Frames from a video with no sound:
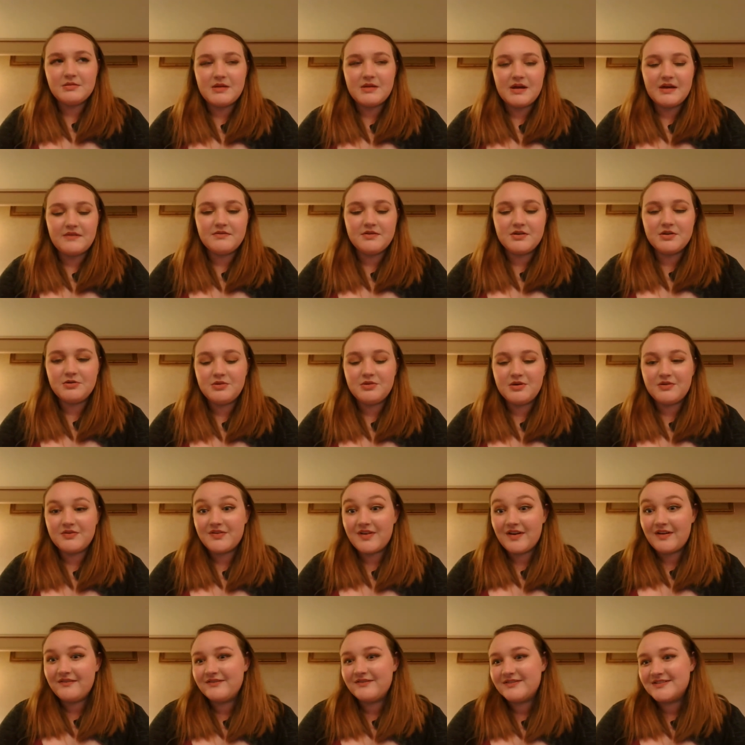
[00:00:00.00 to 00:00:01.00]
avenue of
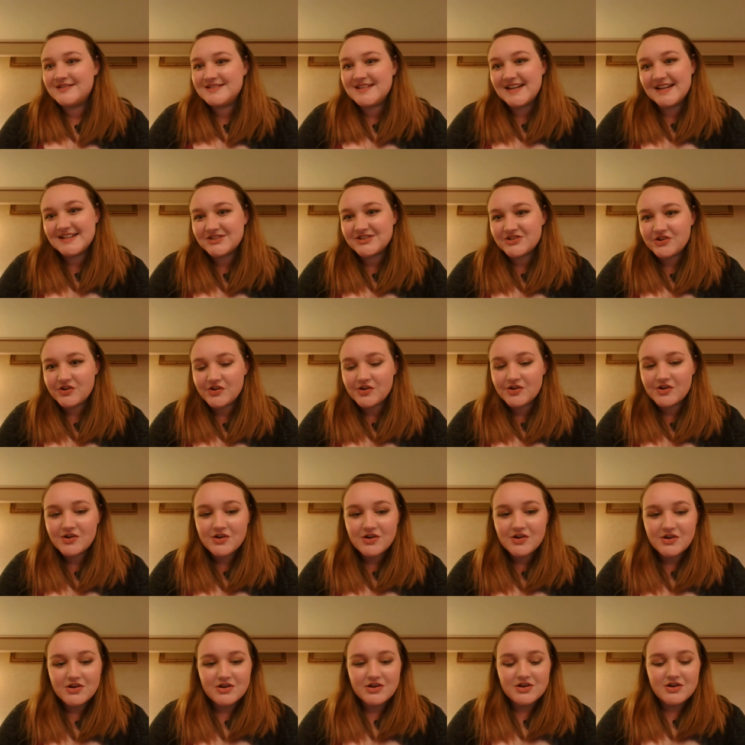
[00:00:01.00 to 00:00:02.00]
conversation
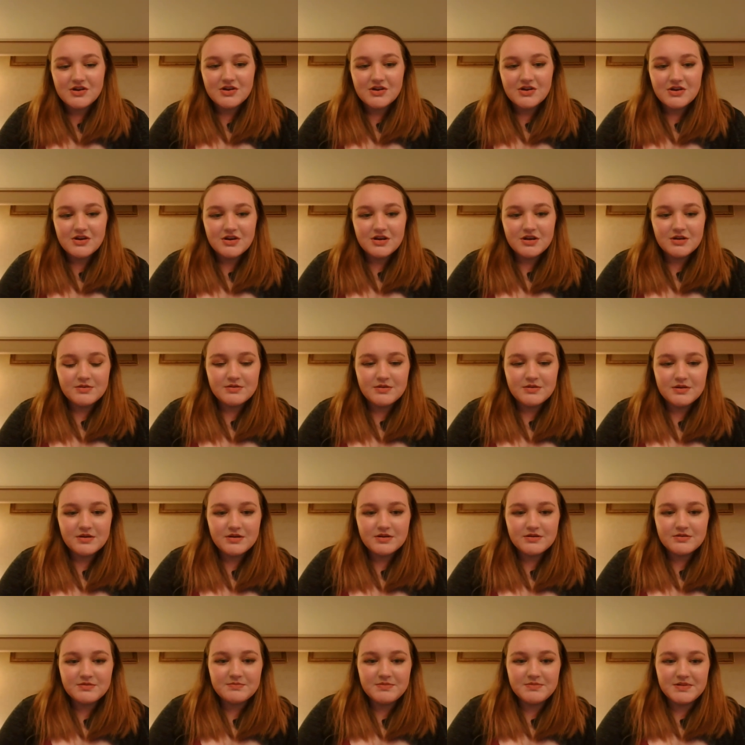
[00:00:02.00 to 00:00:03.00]

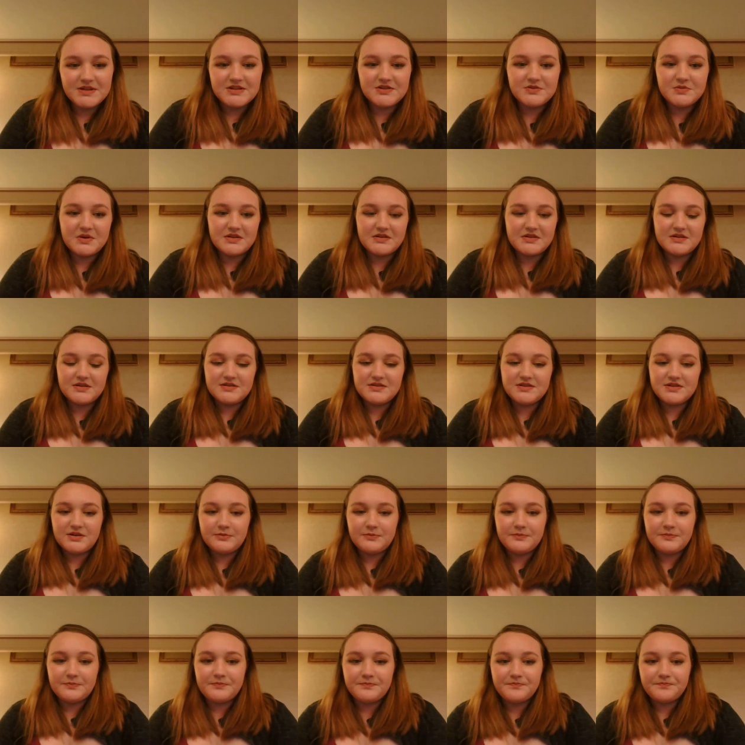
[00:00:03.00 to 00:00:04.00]
between the
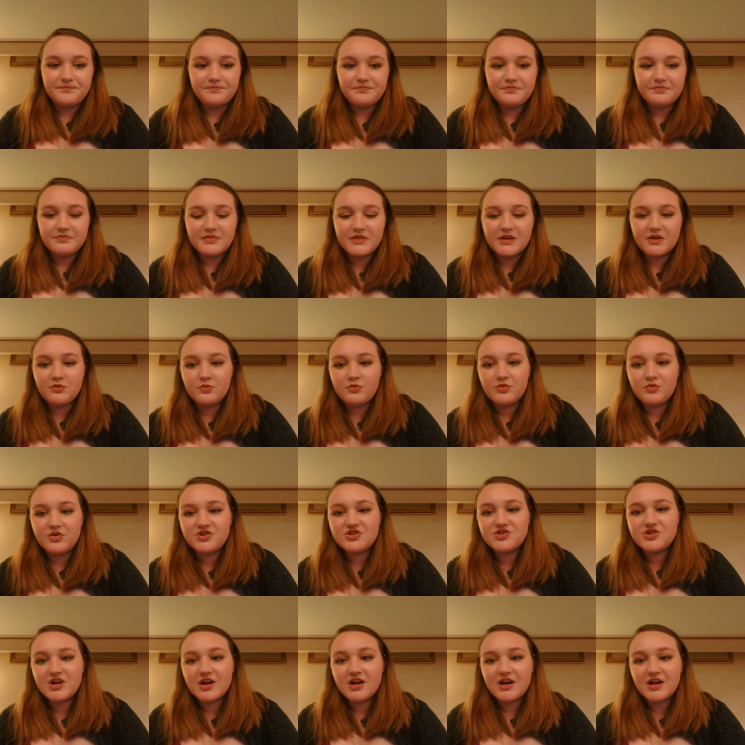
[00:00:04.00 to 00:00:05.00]
two. When
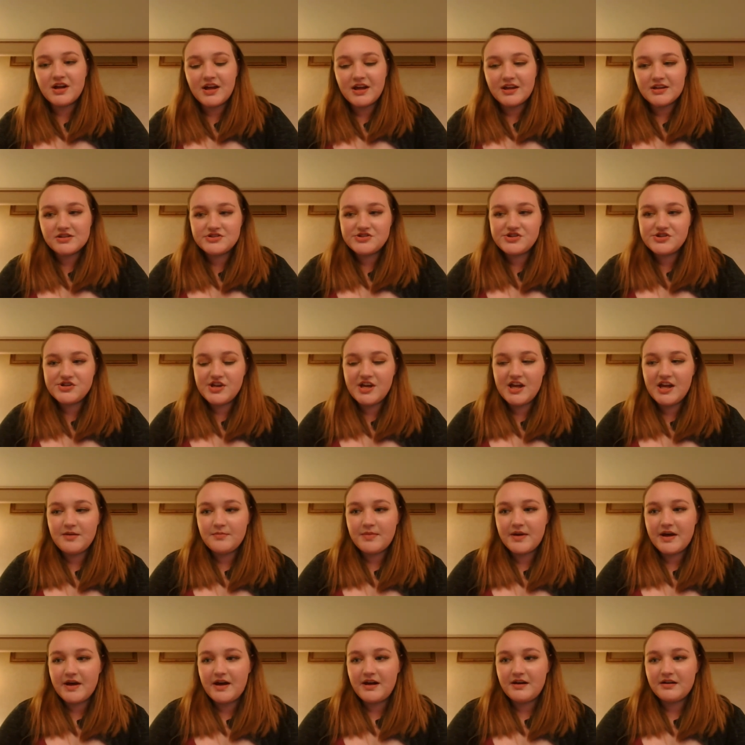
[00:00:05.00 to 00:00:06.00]
she
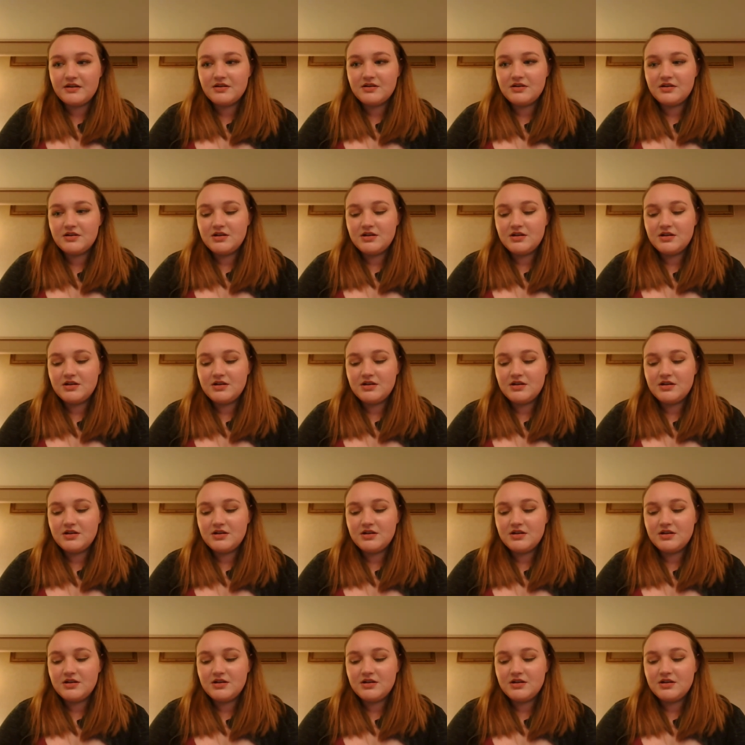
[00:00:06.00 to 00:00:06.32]
came back,